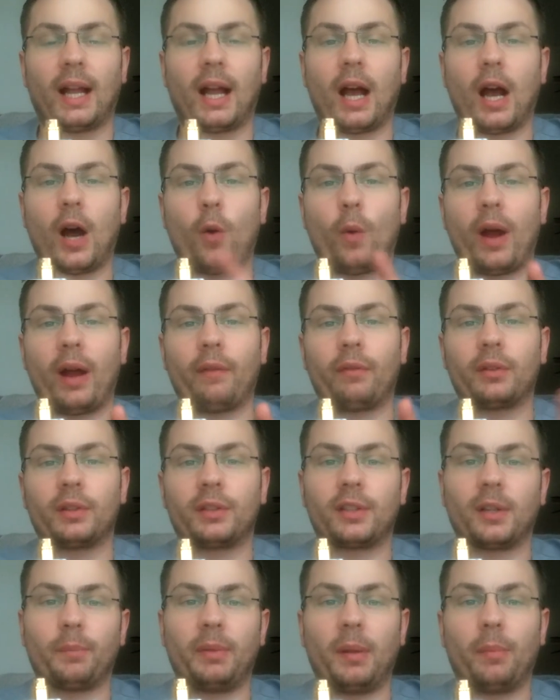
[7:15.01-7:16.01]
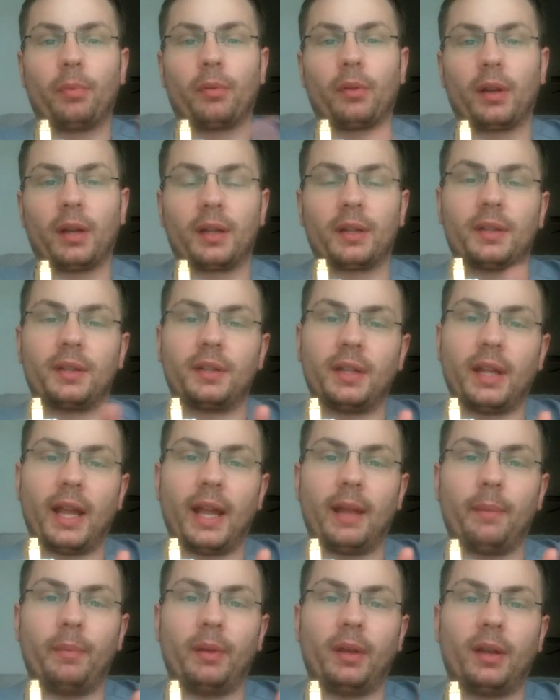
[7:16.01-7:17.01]
However, some people are going to
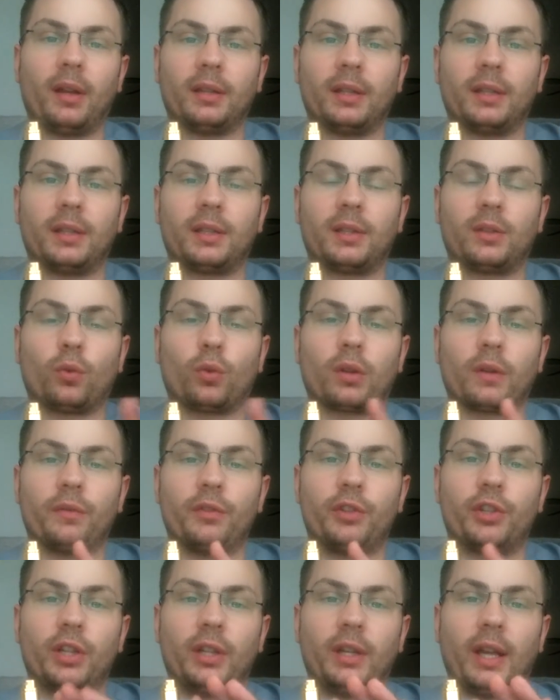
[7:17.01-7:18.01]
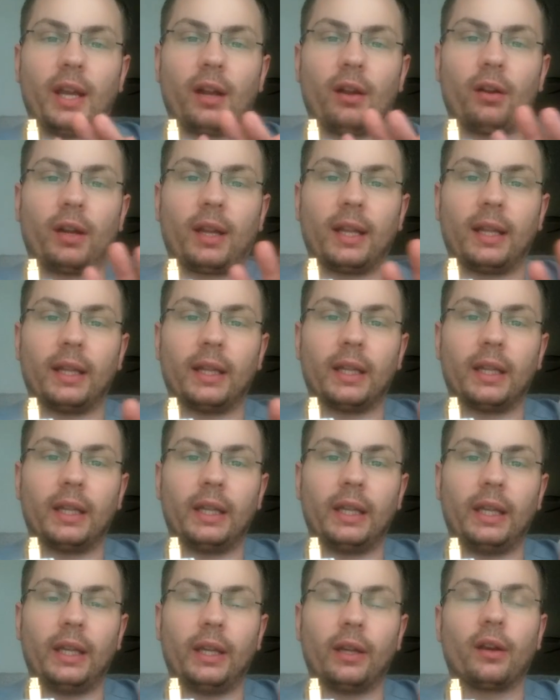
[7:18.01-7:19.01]
say because it's sort of generic and
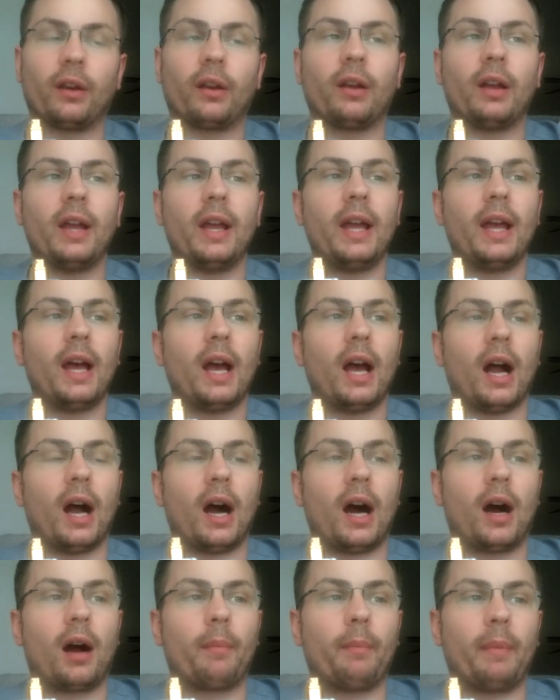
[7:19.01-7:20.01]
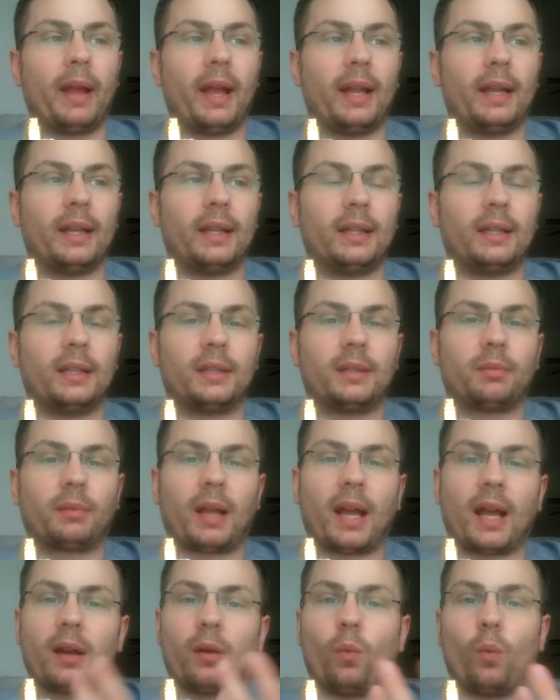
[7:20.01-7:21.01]
linear, and it's
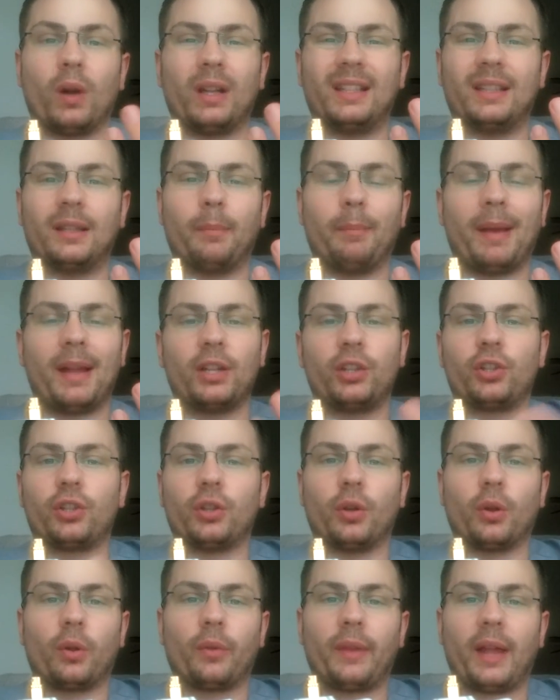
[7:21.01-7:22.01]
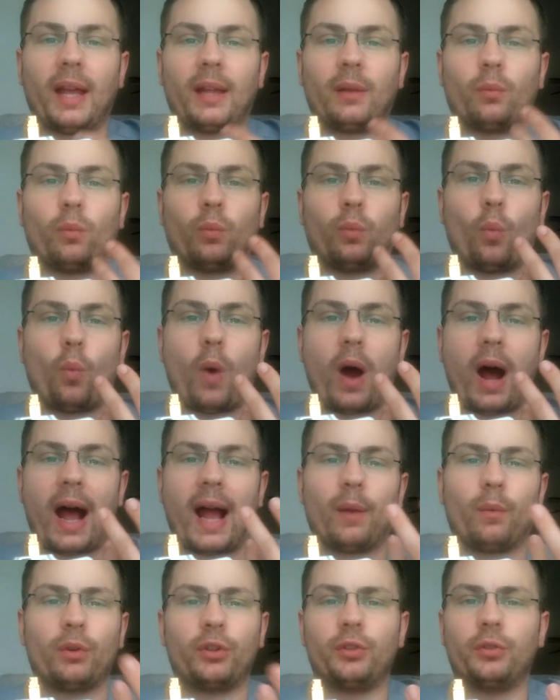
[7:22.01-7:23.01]
kind of one-dimensional, that
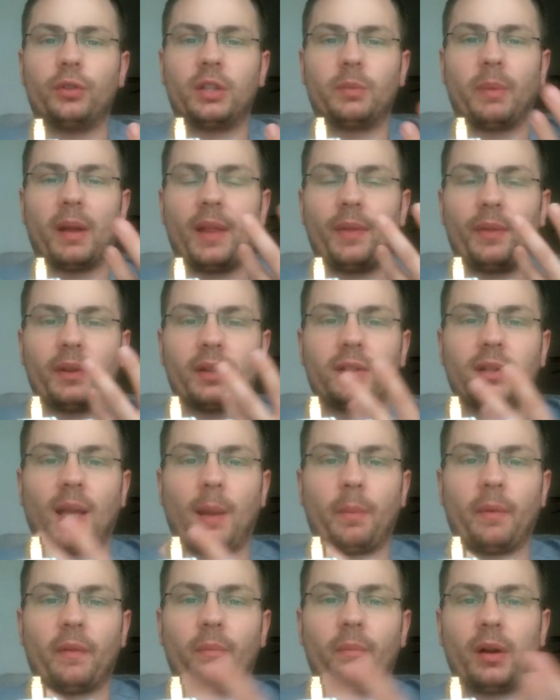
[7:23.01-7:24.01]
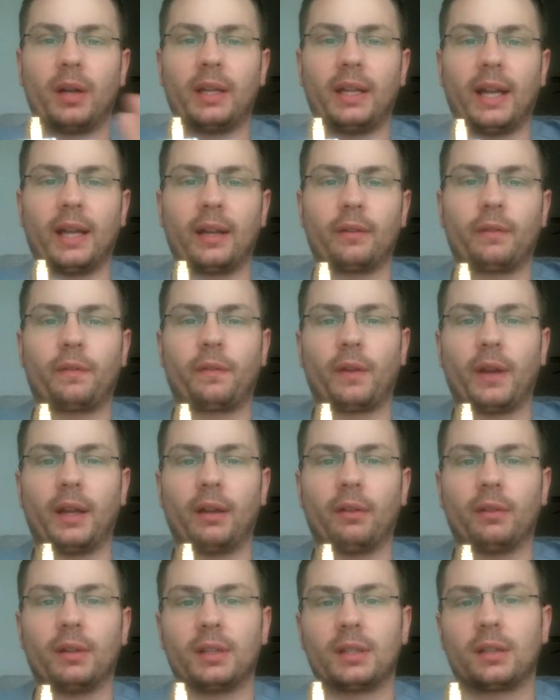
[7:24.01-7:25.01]
why would you spend this type of money on a
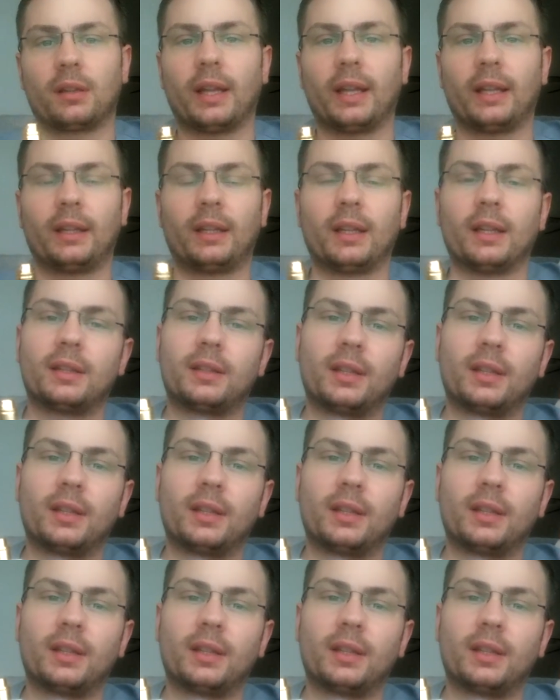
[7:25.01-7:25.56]
fragrance like this?